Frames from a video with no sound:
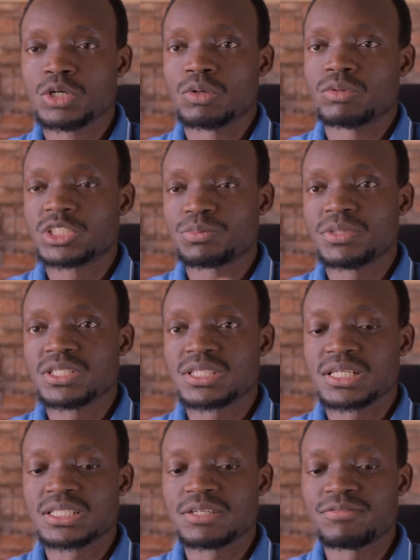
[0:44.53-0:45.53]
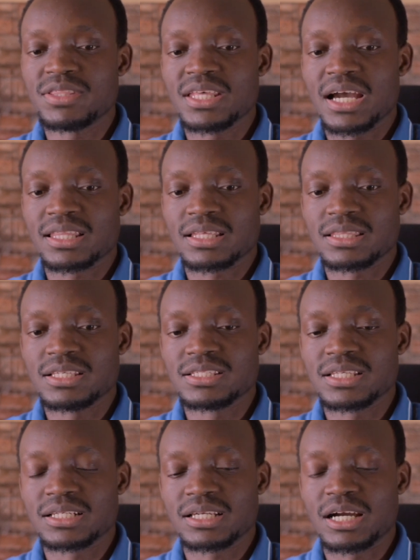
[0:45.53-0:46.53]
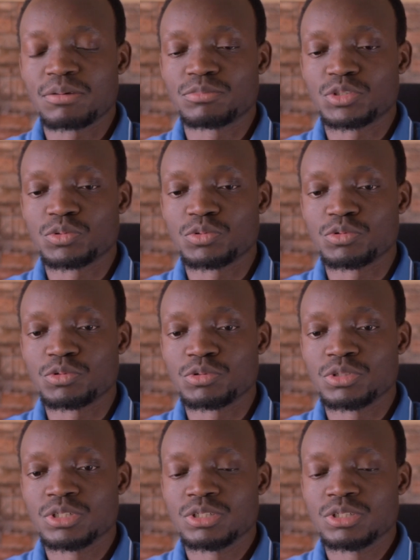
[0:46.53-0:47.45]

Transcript: which means that even the other things that come to